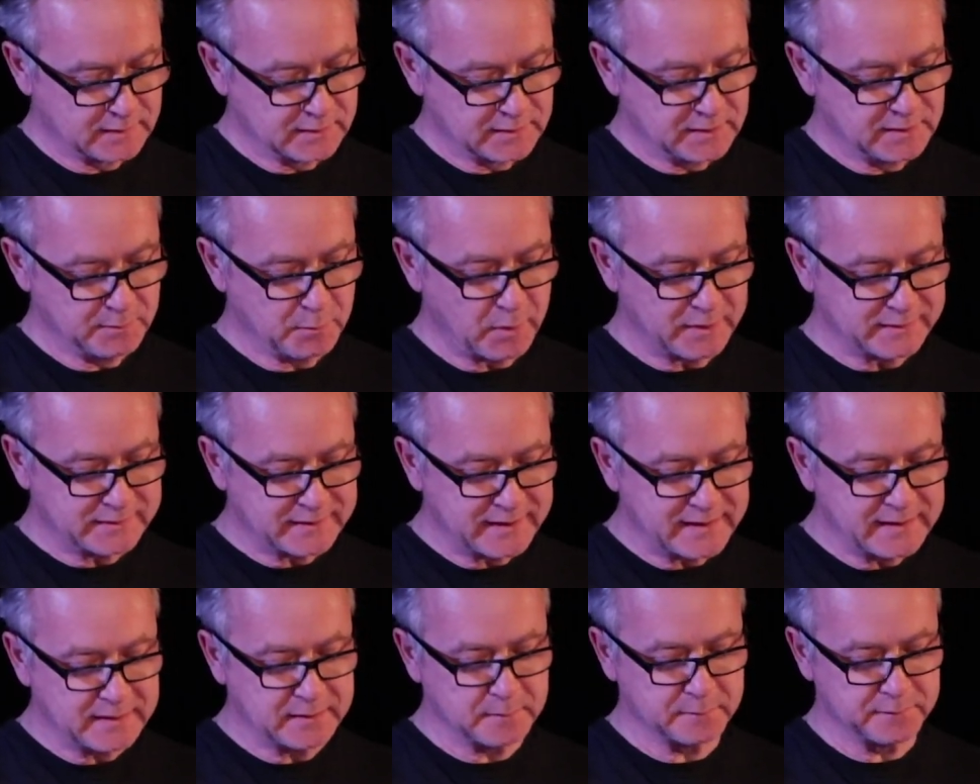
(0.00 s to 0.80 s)
You might
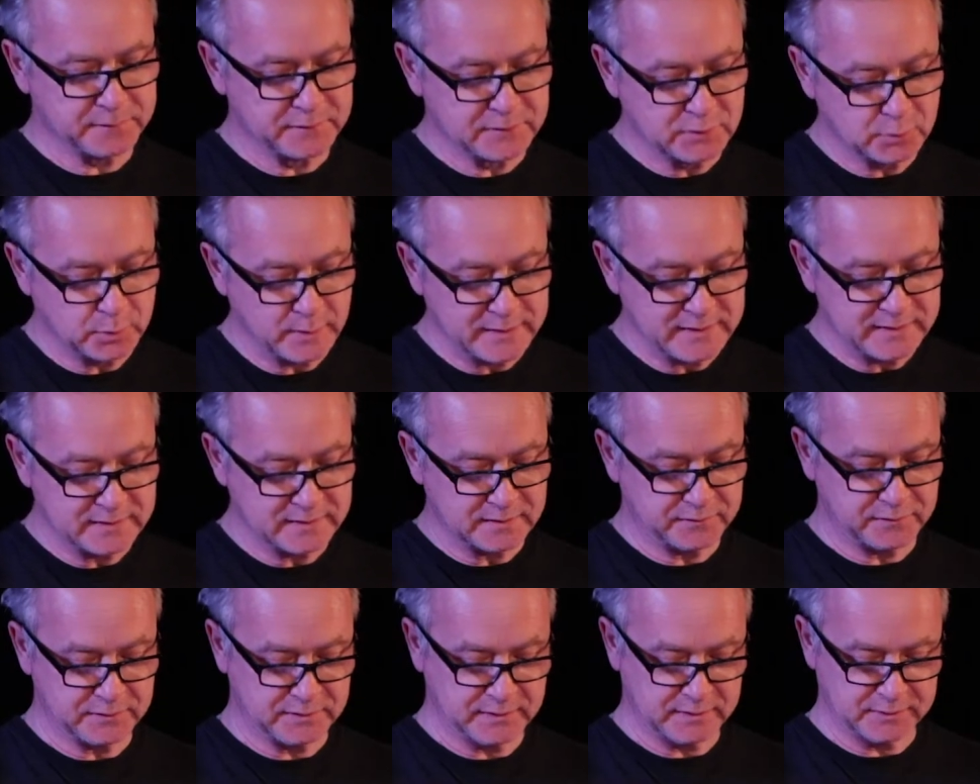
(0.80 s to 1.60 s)
take them for twins
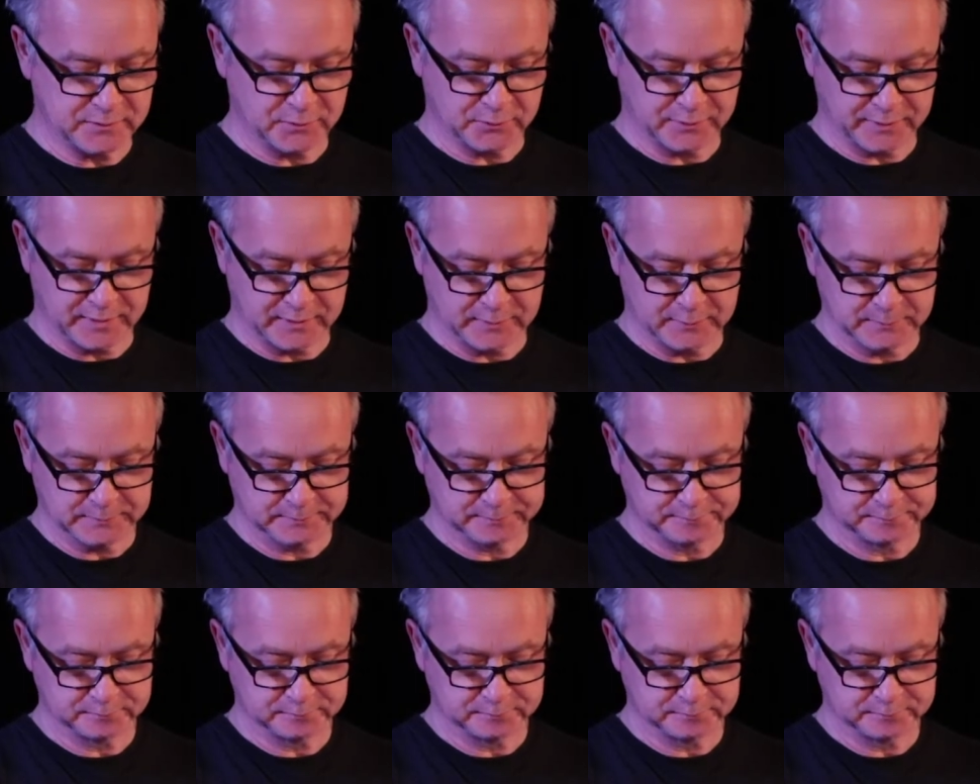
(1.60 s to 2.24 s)
if you did not know.